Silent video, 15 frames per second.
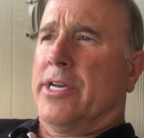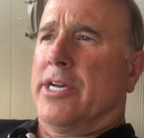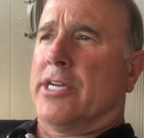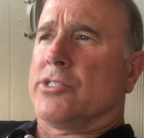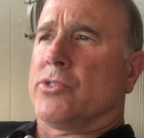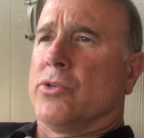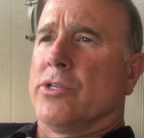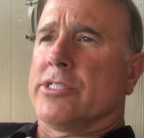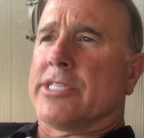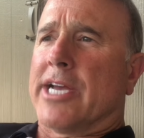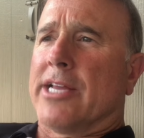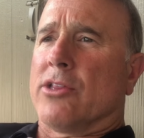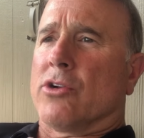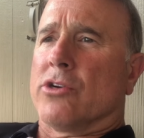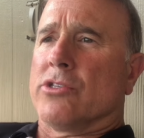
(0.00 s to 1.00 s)
As soon as I
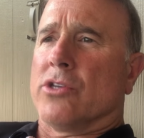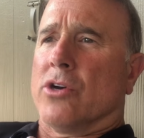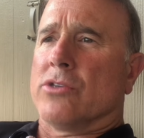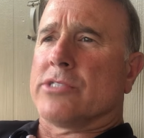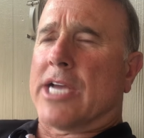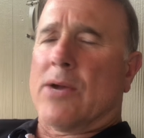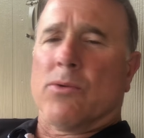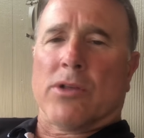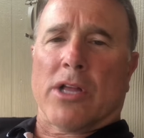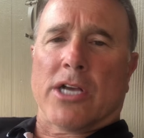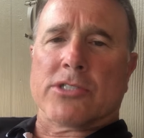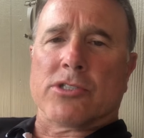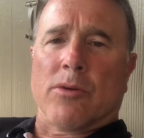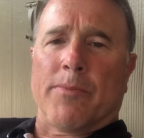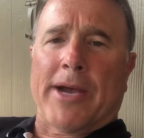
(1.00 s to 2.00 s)
learn those, I will
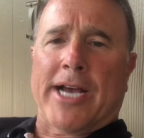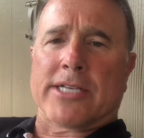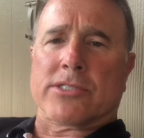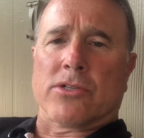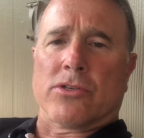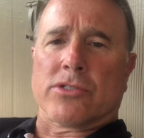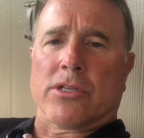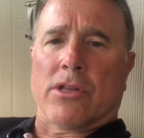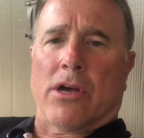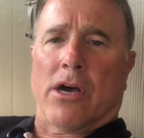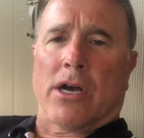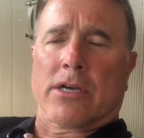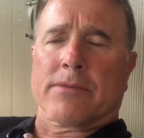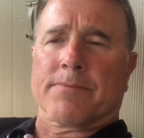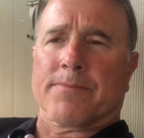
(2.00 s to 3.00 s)
also pass those
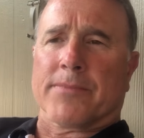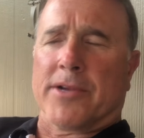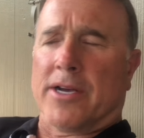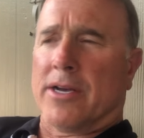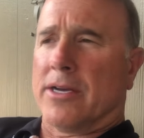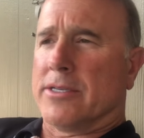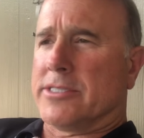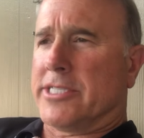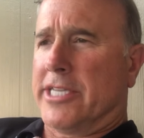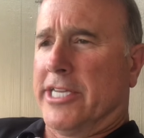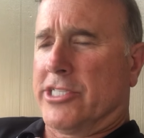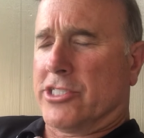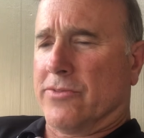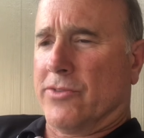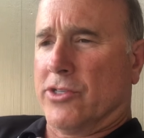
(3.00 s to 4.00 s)
along to
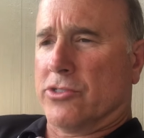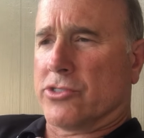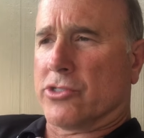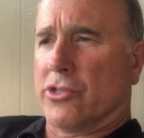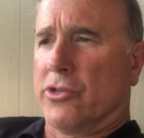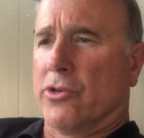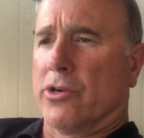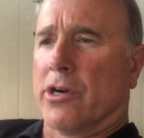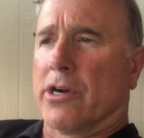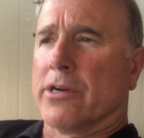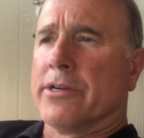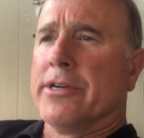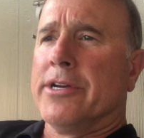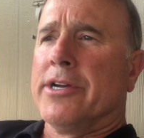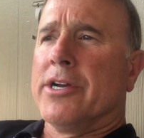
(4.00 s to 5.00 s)
each of you so you are
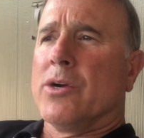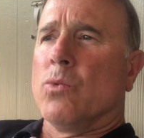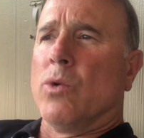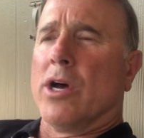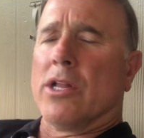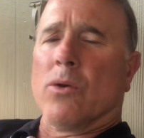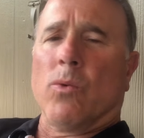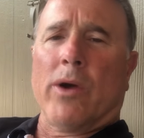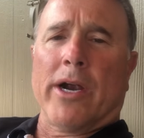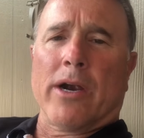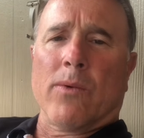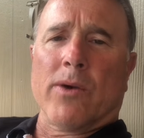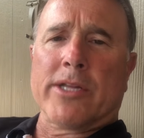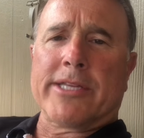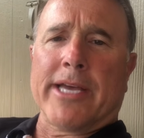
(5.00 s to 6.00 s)
well aware
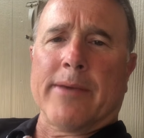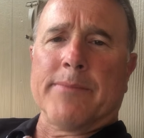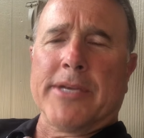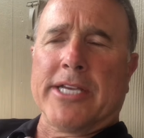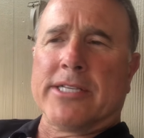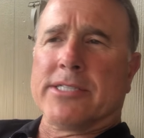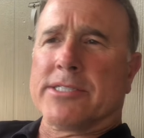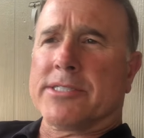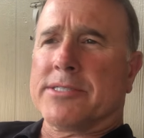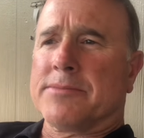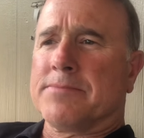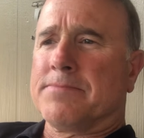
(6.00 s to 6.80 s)
of what that means.